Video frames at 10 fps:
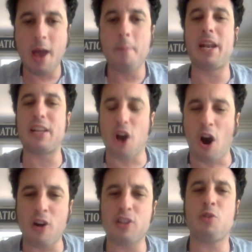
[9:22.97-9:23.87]
but it's
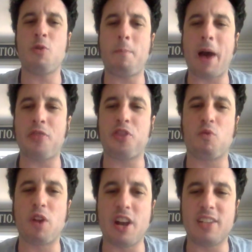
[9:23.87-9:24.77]
also about the
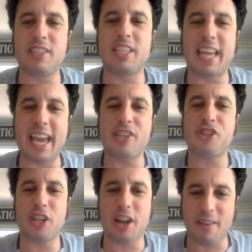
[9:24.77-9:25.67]

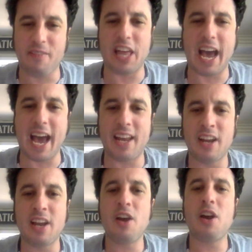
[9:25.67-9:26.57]
renunciation of that
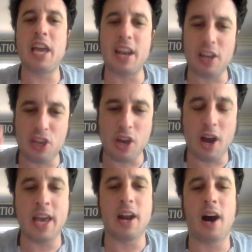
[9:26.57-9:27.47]
in
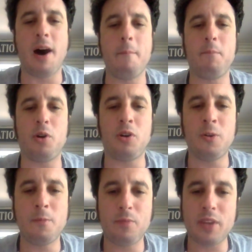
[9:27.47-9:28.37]
a humble,